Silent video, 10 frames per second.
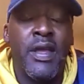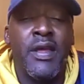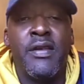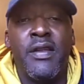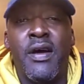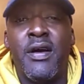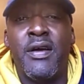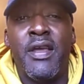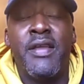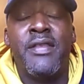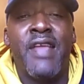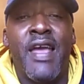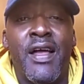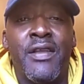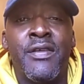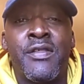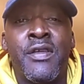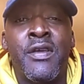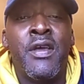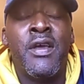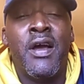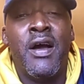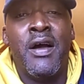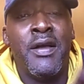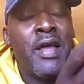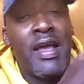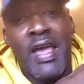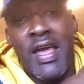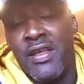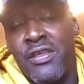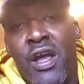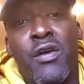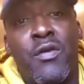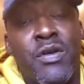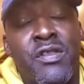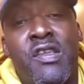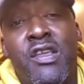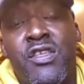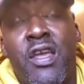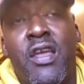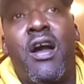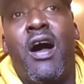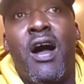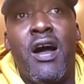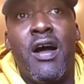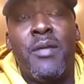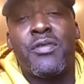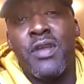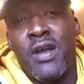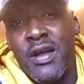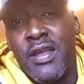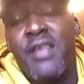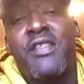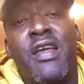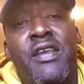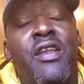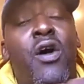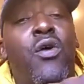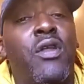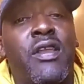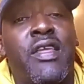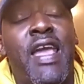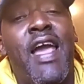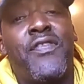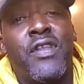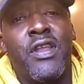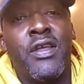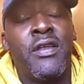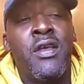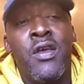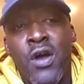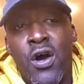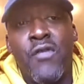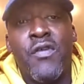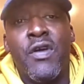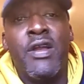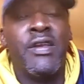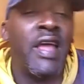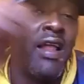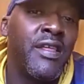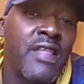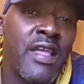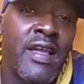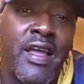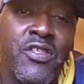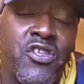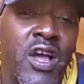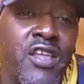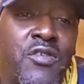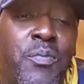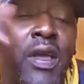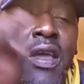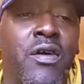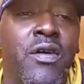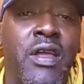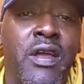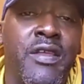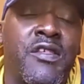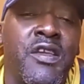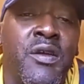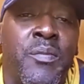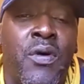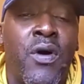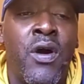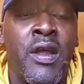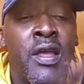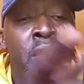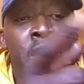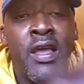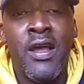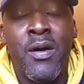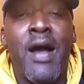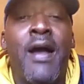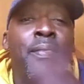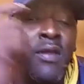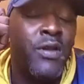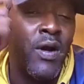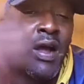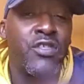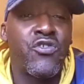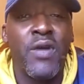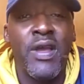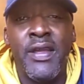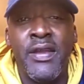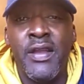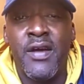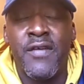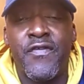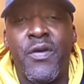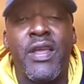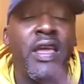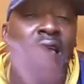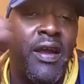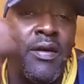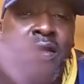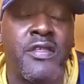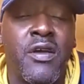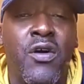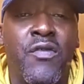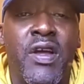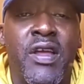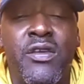in Dallas. I got a younger one, T.J. Hobbs. He's at Nolan Catholic over in Dallas. I got Josh Pale here at Cedar Park. I trained Frank Harris over at